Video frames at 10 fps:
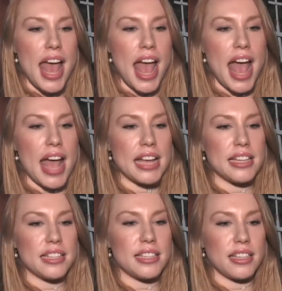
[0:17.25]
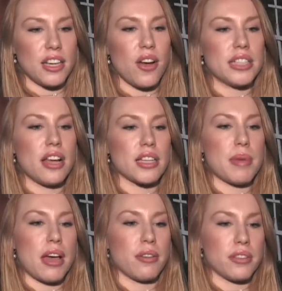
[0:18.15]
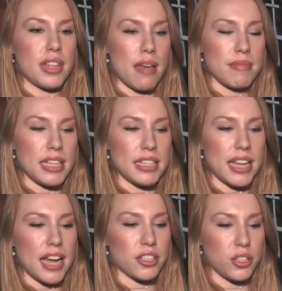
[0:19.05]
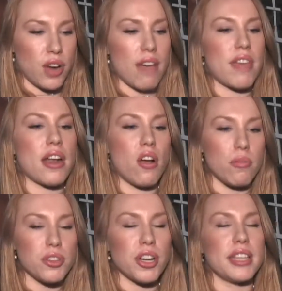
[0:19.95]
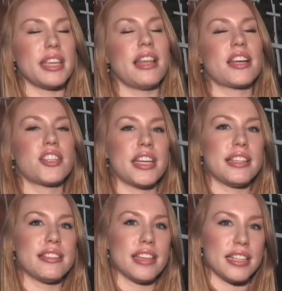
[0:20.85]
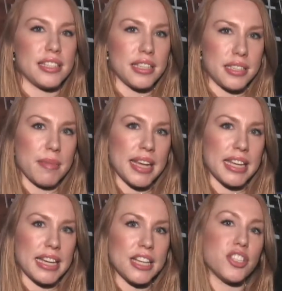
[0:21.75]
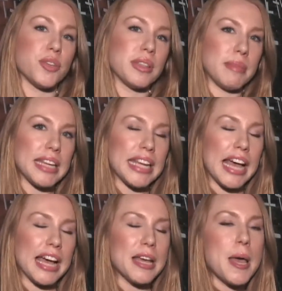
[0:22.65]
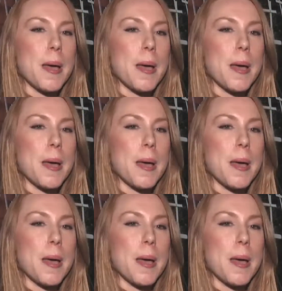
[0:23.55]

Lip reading: And, I talked about them needing to actually drive that home during the elections and to make it an issue in the media.